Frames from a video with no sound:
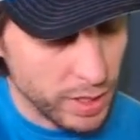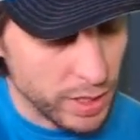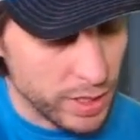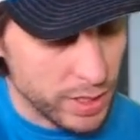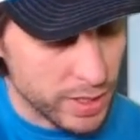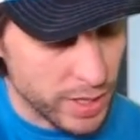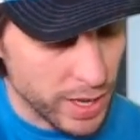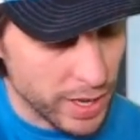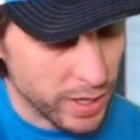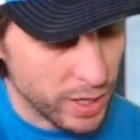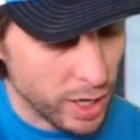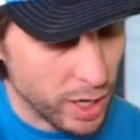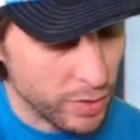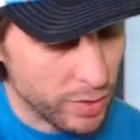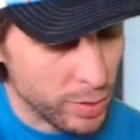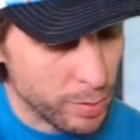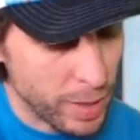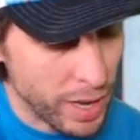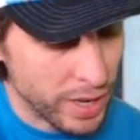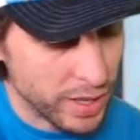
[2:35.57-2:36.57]
He's hanging off
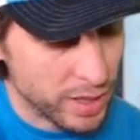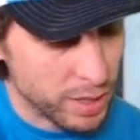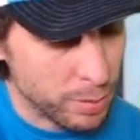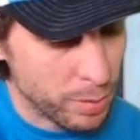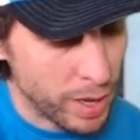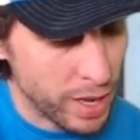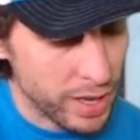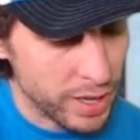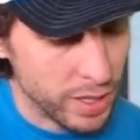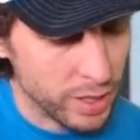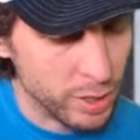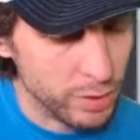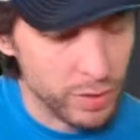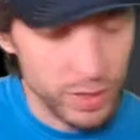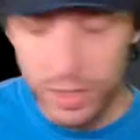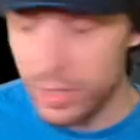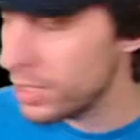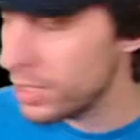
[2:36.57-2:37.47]
the back of the bike. I don't know if you can